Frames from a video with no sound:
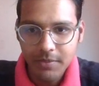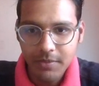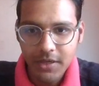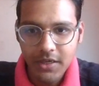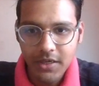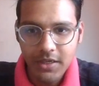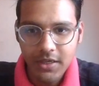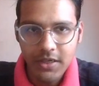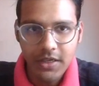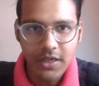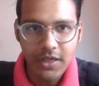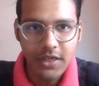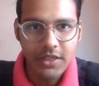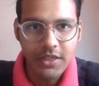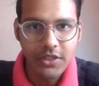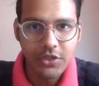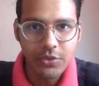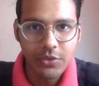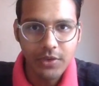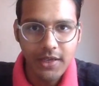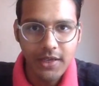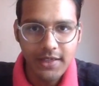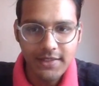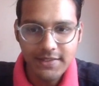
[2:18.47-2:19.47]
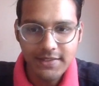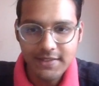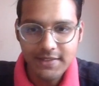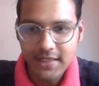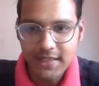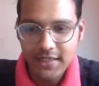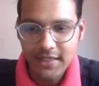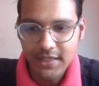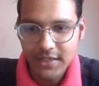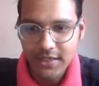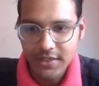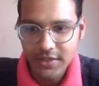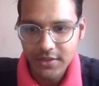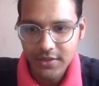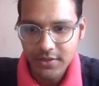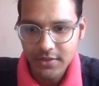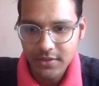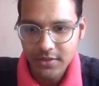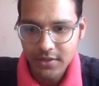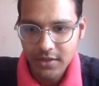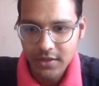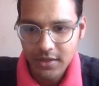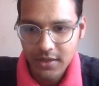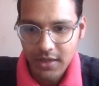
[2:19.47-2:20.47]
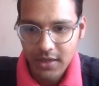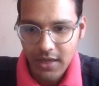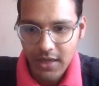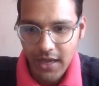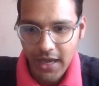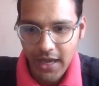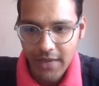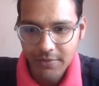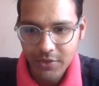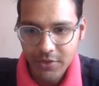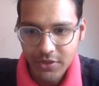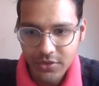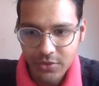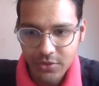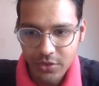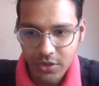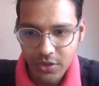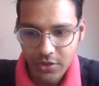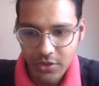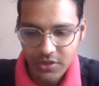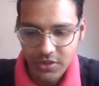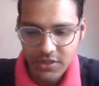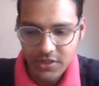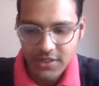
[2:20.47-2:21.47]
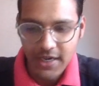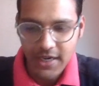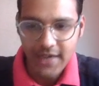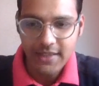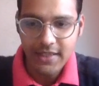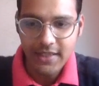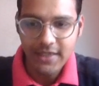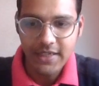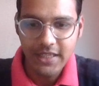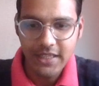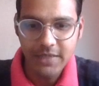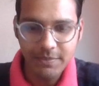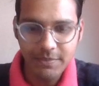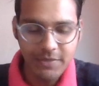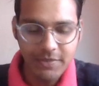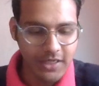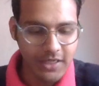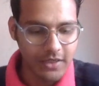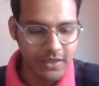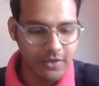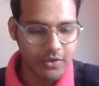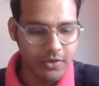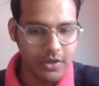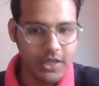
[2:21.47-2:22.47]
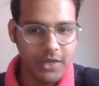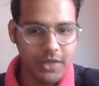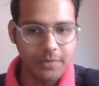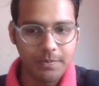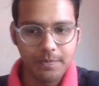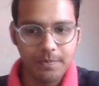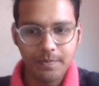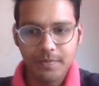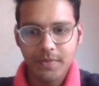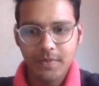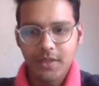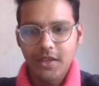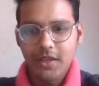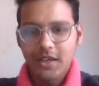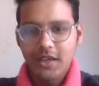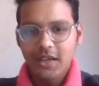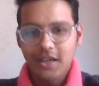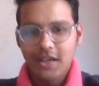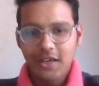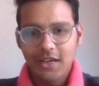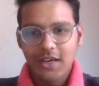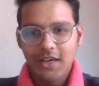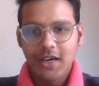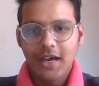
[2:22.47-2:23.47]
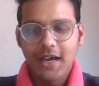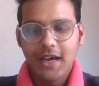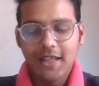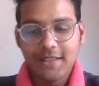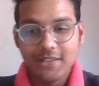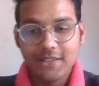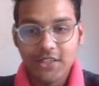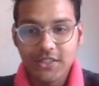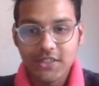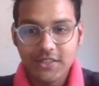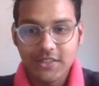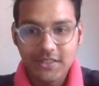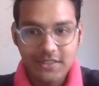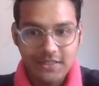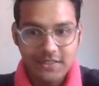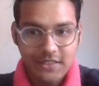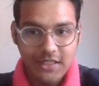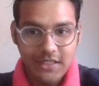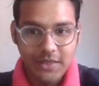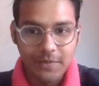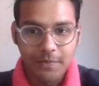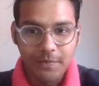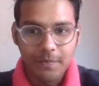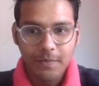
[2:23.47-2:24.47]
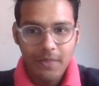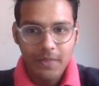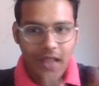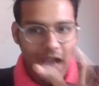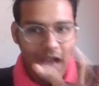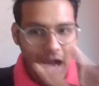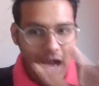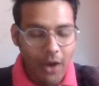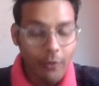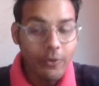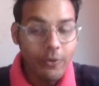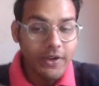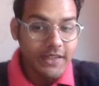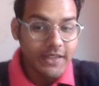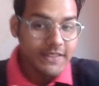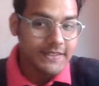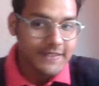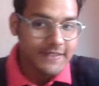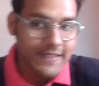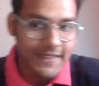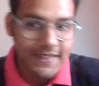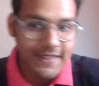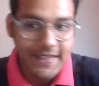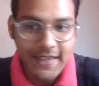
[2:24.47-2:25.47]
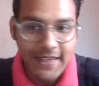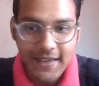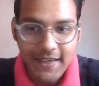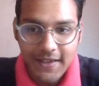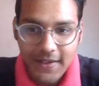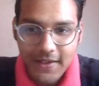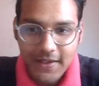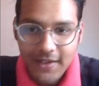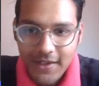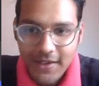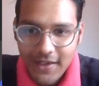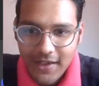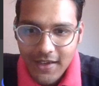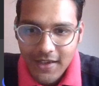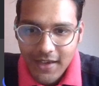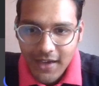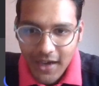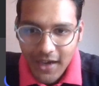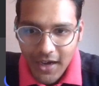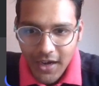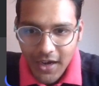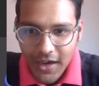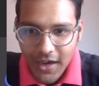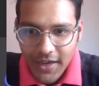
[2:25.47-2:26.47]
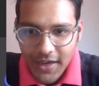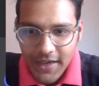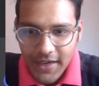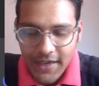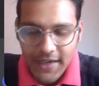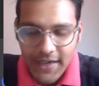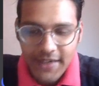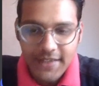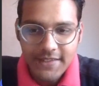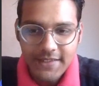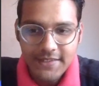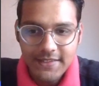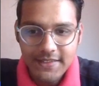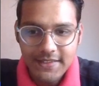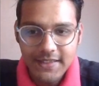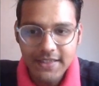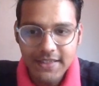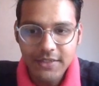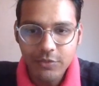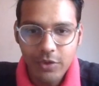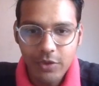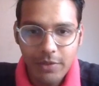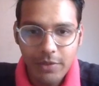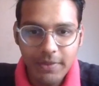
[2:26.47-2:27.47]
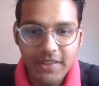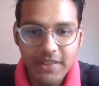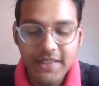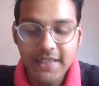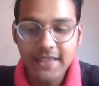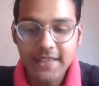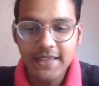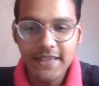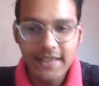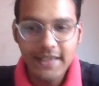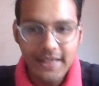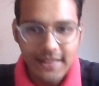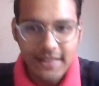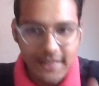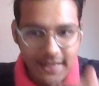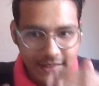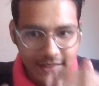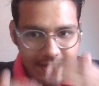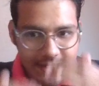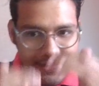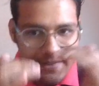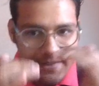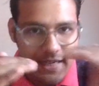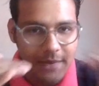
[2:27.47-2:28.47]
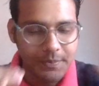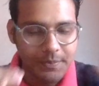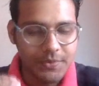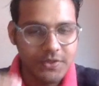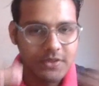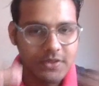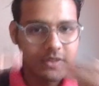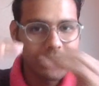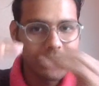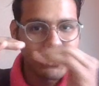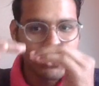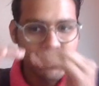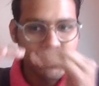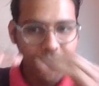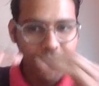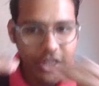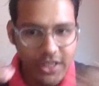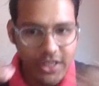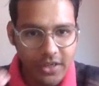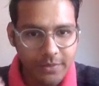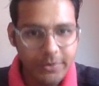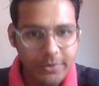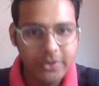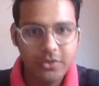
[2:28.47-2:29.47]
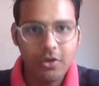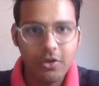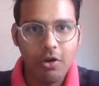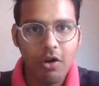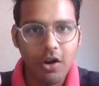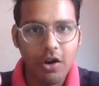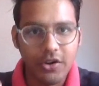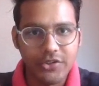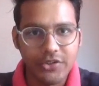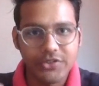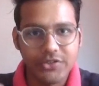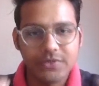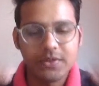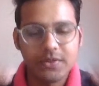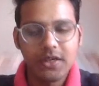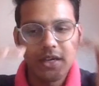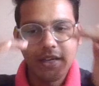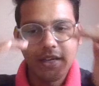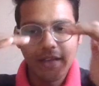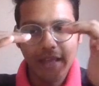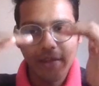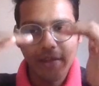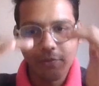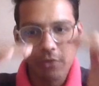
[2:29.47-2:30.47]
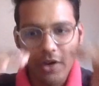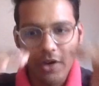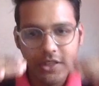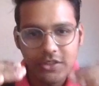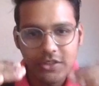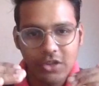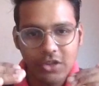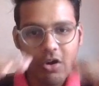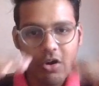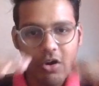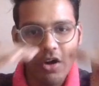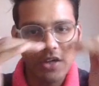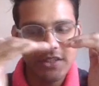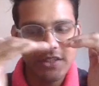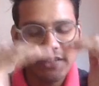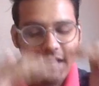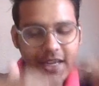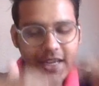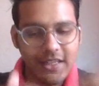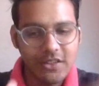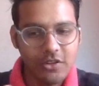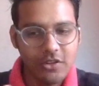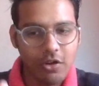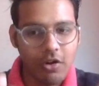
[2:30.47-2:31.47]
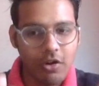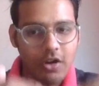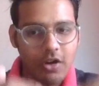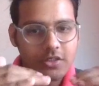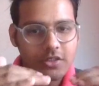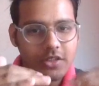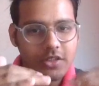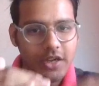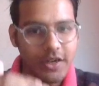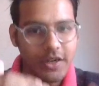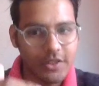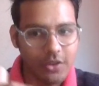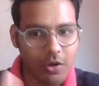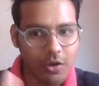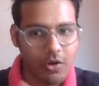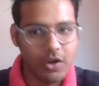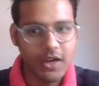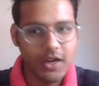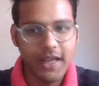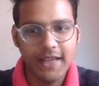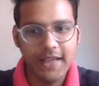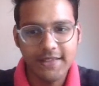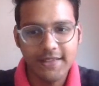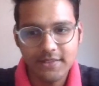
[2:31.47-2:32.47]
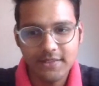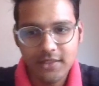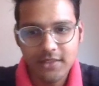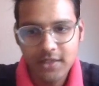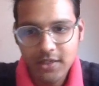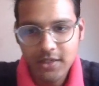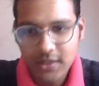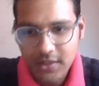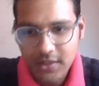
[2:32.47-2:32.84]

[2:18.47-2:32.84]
but you can see here. I'm just going to start the deep thing. Okay, and just see how it is thinking. It will be thinking in the steps, chain of the thoughts, like one thought, second thought, third thought, as